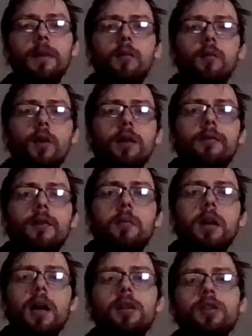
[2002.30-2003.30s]
one of the
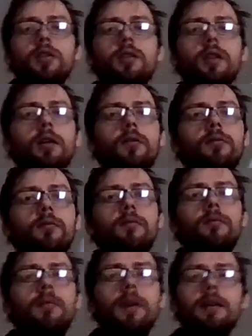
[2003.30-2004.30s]
plush. So
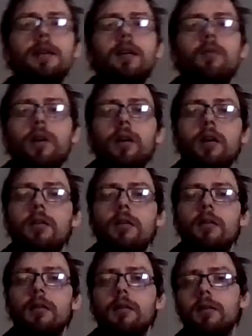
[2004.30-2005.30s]
that's how we got
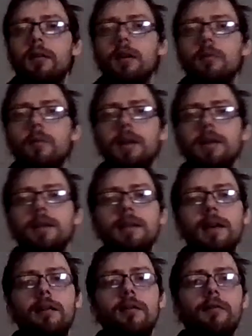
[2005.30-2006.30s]
a complete
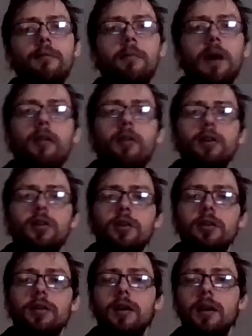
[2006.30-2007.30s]
set of Power
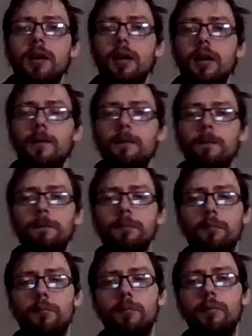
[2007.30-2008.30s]
Rangers.
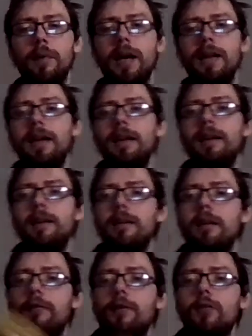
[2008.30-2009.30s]
And
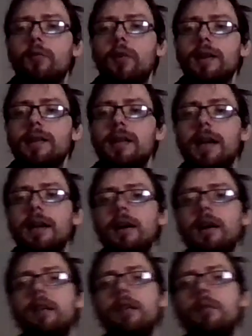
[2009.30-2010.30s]
then a few weeks
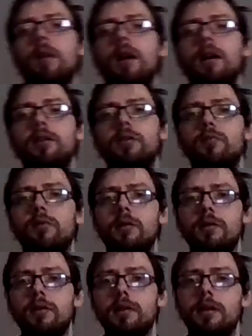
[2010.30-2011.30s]
later, the plush
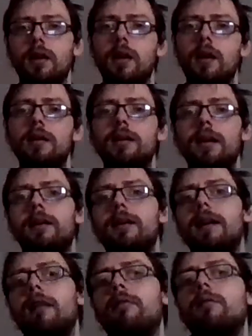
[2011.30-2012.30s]
was taken
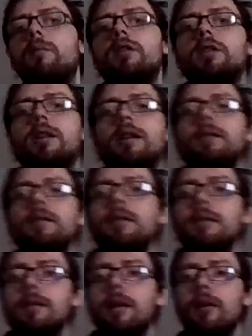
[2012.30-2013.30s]
out of the
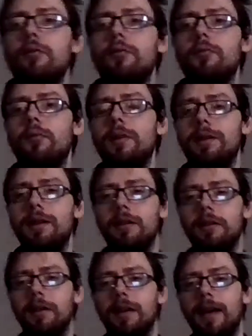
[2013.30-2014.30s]
machines, so we
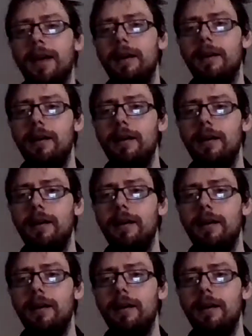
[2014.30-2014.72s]
didn't get